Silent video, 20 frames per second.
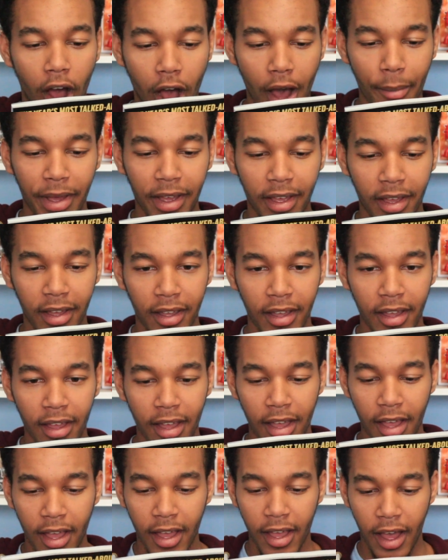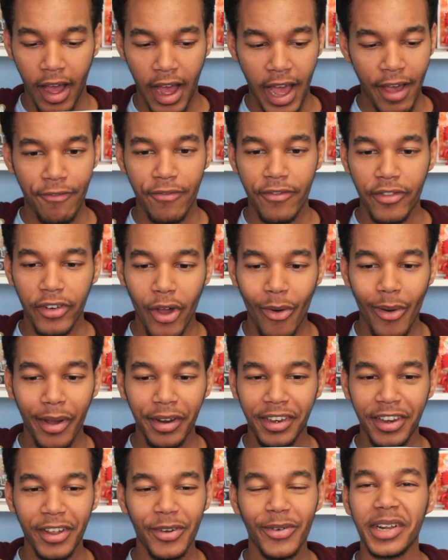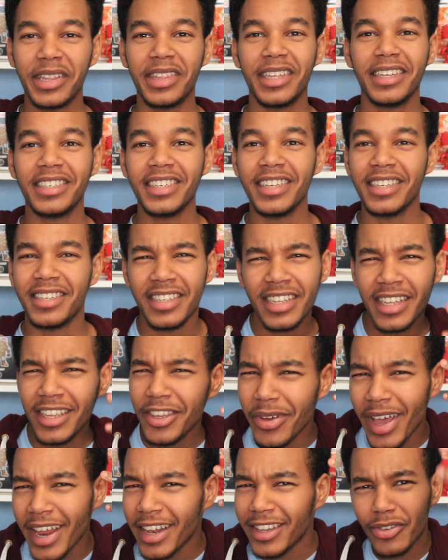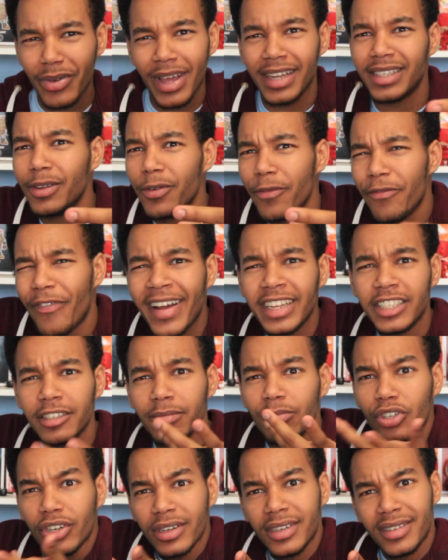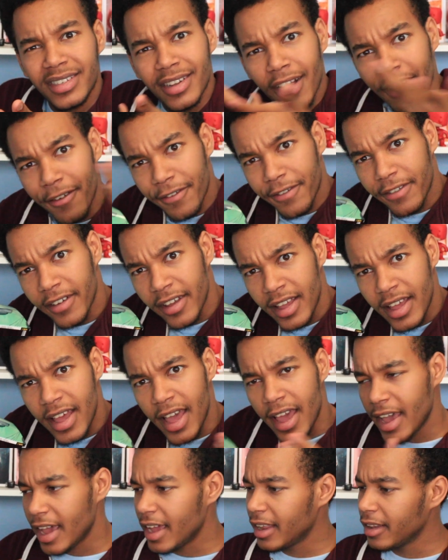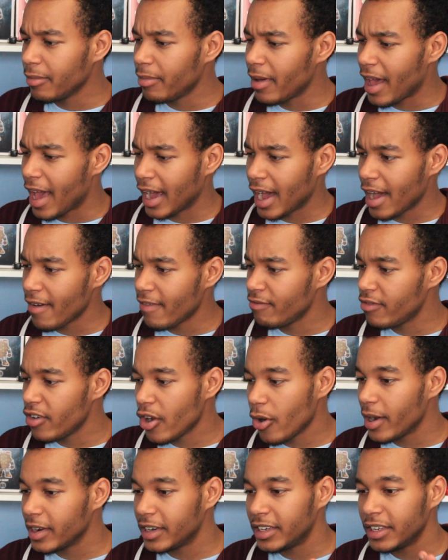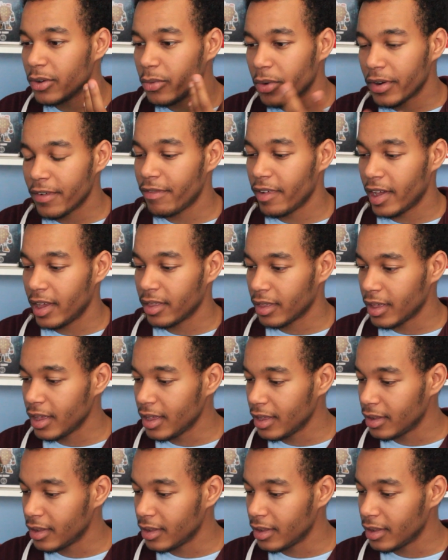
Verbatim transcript: comic. I have no idea what this is. See, you get, you get, you find some good stuff in the back, I have no idea what Faith